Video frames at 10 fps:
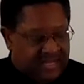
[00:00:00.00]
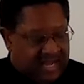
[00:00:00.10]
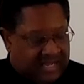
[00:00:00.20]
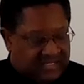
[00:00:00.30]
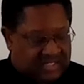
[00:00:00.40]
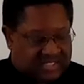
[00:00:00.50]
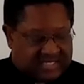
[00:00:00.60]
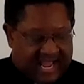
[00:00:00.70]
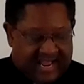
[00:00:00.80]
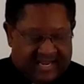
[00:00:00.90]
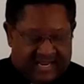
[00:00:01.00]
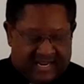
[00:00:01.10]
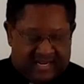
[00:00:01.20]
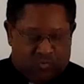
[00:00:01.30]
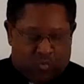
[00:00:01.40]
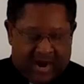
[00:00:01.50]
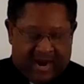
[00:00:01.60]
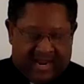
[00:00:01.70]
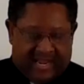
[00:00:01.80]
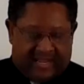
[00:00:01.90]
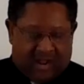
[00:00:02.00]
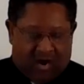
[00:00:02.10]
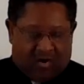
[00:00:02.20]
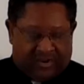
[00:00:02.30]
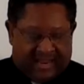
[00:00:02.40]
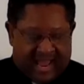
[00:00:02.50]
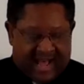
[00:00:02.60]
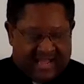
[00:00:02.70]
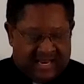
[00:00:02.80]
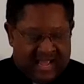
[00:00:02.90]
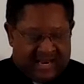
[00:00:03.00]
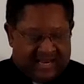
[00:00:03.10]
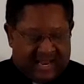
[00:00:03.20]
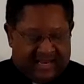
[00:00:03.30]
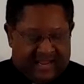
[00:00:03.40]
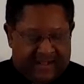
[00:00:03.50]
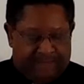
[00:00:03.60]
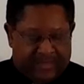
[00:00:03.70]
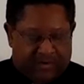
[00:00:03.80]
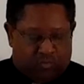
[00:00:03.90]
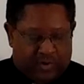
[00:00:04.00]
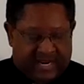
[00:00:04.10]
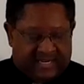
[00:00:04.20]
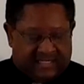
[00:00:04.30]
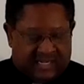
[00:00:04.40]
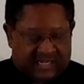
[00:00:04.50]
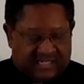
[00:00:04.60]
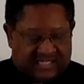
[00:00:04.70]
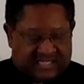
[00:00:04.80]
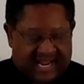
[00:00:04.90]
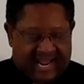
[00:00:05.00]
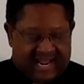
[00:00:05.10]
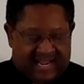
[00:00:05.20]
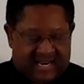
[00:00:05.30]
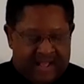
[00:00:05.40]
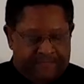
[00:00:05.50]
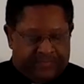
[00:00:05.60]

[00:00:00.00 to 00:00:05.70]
uh, standing where it ought not, let him that readeth understand.